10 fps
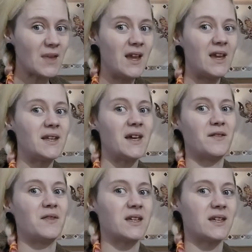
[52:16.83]
and
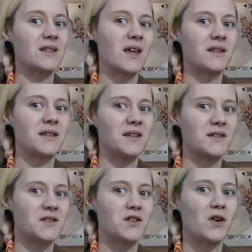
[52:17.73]
I think that
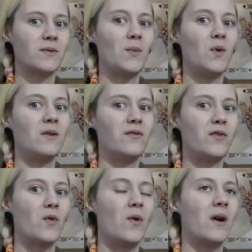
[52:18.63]
is a yarn ball
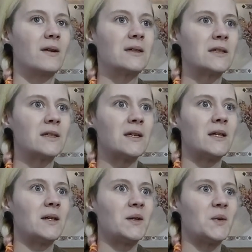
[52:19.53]
for
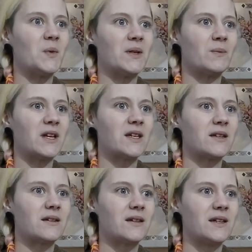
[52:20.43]
when my
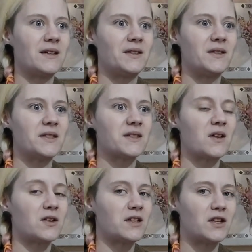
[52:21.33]
kids
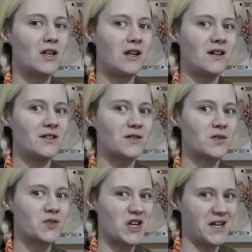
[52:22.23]
started to learn
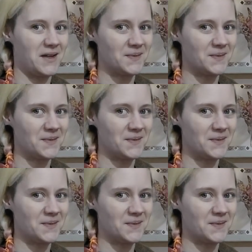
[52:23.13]
crochet.